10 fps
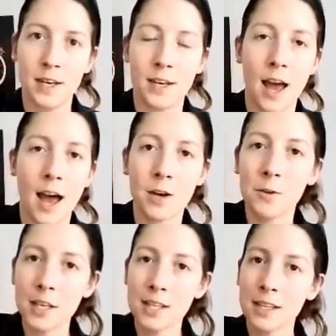and I don't
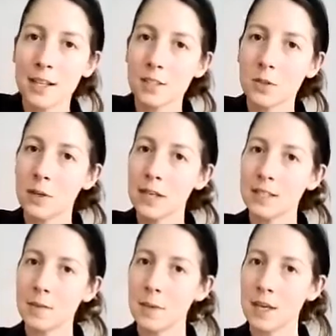think that it's going
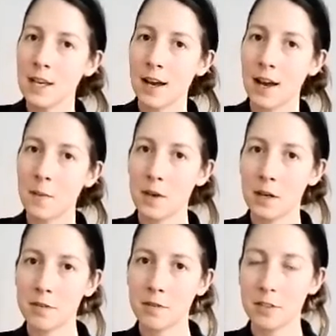to be
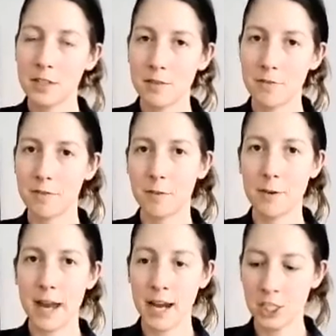an aversive
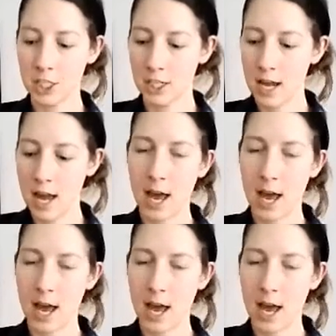reaction,